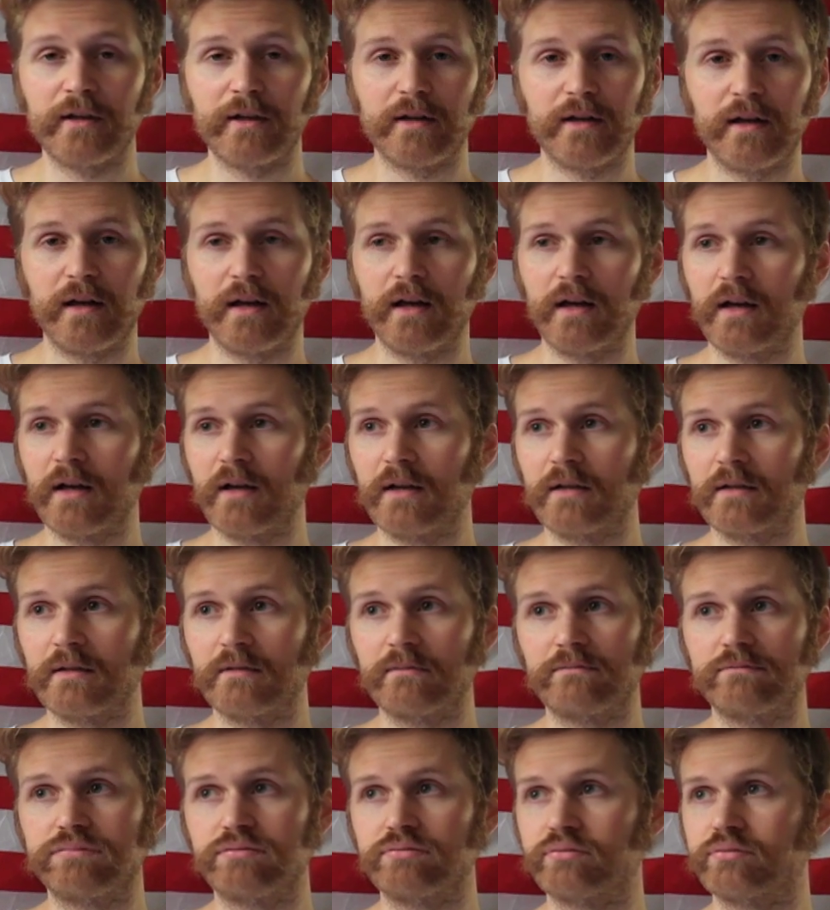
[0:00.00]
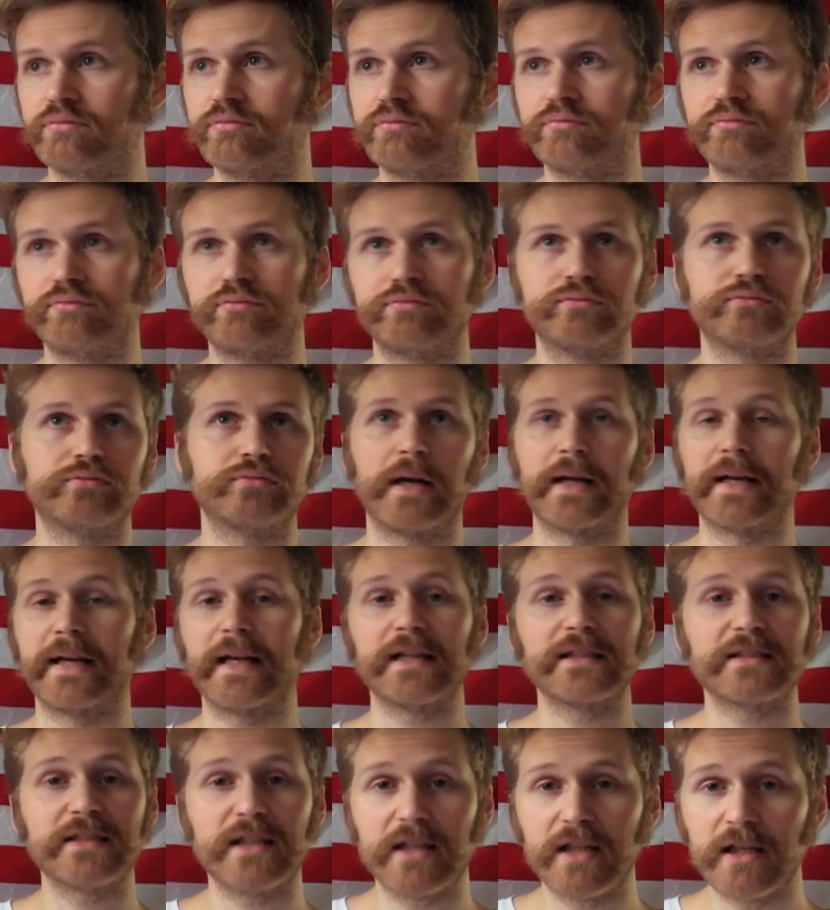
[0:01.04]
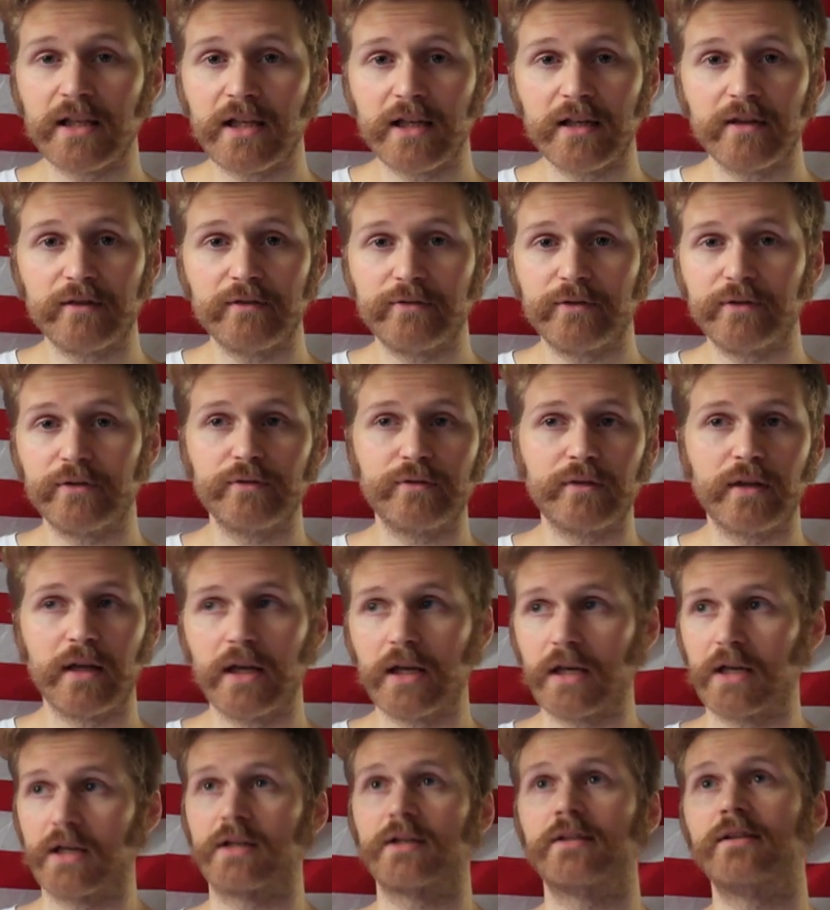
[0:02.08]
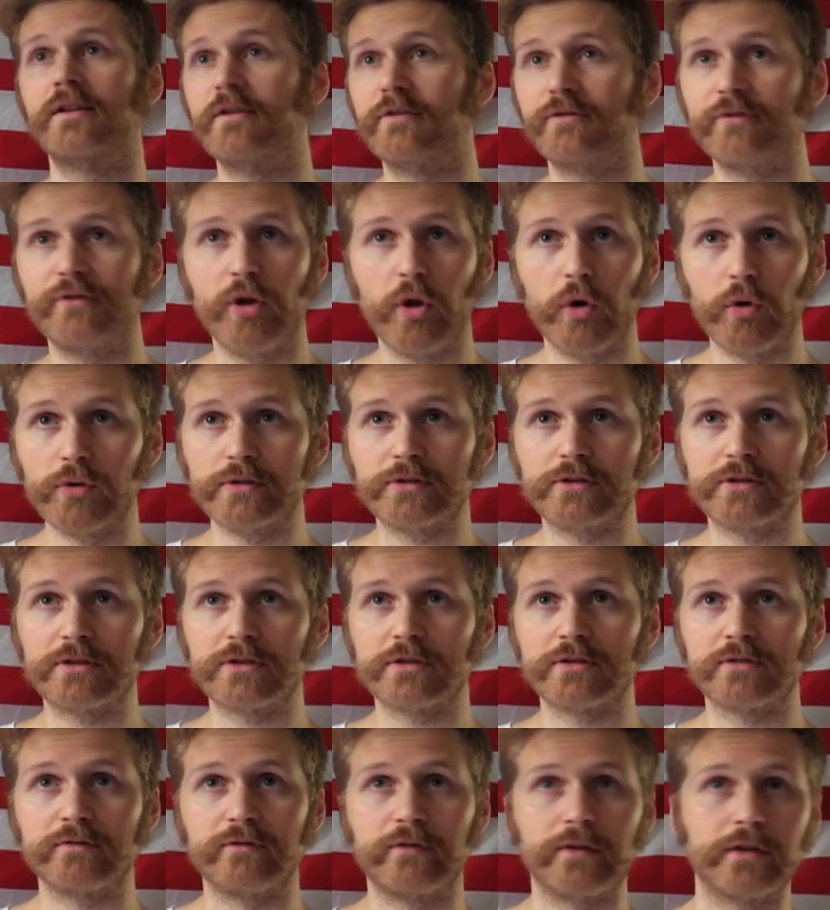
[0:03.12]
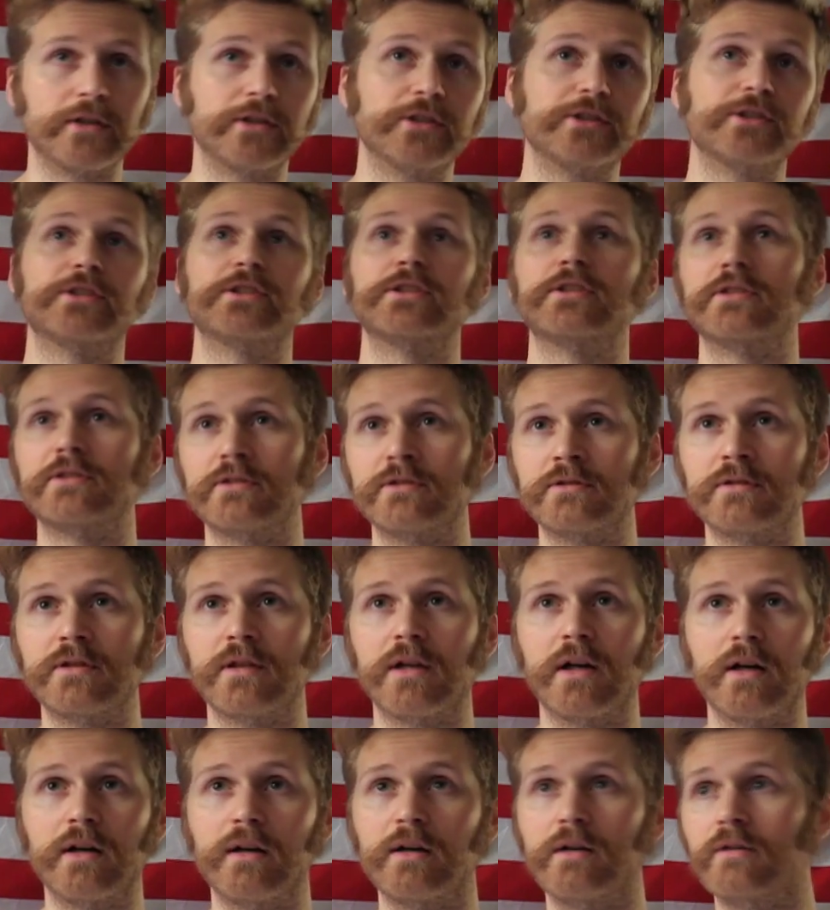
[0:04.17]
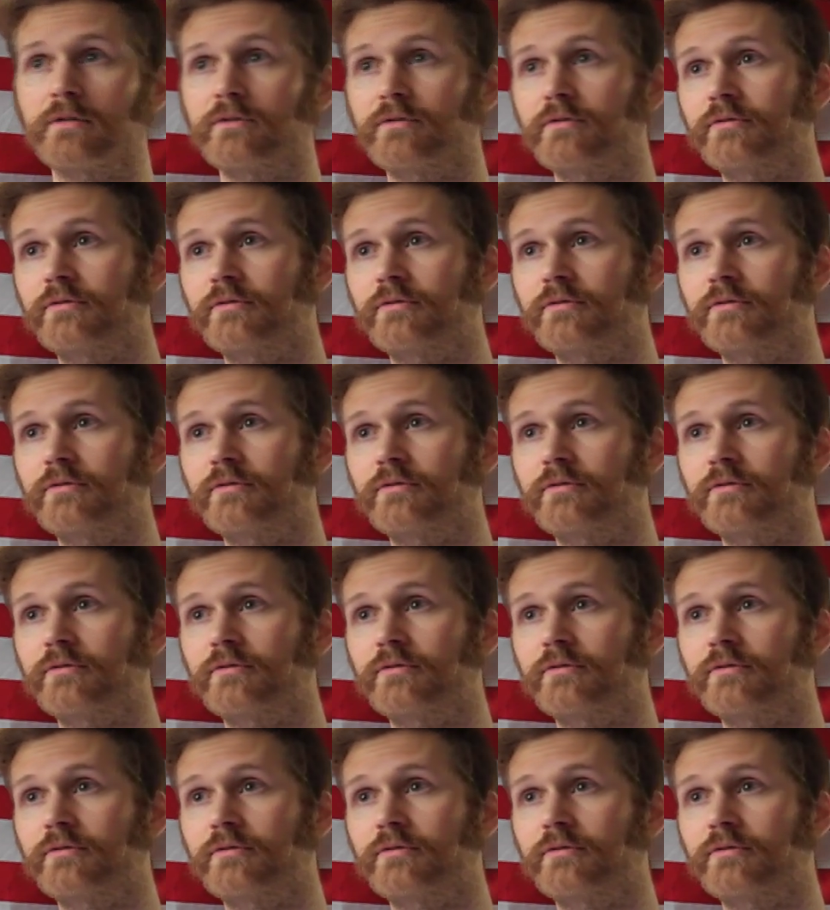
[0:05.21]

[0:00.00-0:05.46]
I guess I could give you like a Cliff Notes version of,